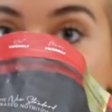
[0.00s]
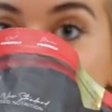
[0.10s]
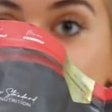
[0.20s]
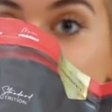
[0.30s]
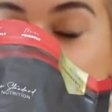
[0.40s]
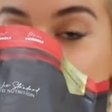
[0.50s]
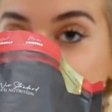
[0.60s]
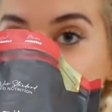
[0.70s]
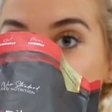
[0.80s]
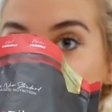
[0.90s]
using
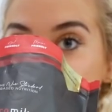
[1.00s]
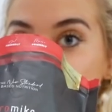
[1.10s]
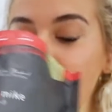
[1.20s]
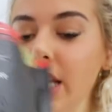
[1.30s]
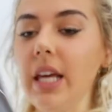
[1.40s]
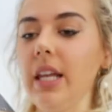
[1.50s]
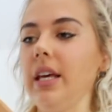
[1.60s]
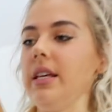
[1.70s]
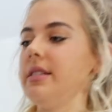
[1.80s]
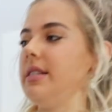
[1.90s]
this protein.
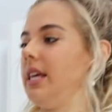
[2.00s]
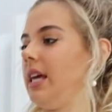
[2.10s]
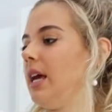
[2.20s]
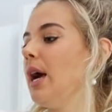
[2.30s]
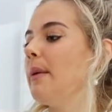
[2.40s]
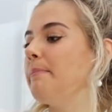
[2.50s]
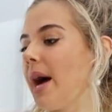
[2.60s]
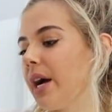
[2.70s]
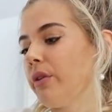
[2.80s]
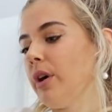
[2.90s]
It is the
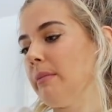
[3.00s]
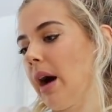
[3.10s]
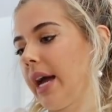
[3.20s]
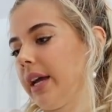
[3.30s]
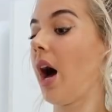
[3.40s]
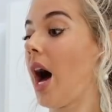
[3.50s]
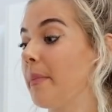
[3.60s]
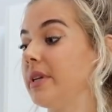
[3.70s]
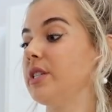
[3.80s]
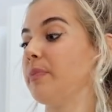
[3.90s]
Macromite
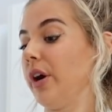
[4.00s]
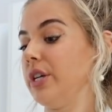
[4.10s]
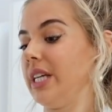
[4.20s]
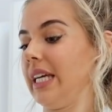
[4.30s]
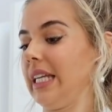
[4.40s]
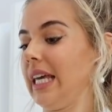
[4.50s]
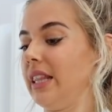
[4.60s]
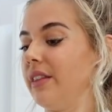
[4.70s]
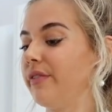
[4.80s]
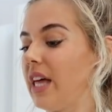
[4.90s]
almond protein
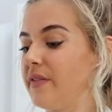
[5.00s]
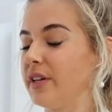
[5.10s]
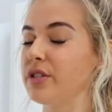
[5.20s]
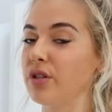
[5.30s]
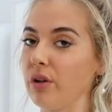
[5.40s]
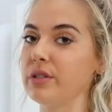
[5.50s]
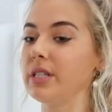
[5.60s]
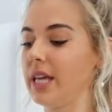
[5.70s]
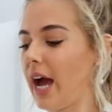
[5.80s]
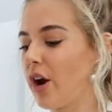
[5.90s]
in the flavor
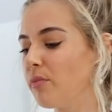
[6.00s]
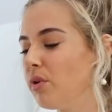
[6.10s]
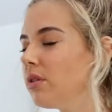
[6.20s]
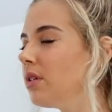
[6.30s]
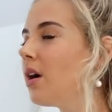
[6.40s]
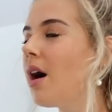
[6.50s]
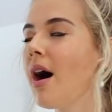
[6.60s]
salted caramel.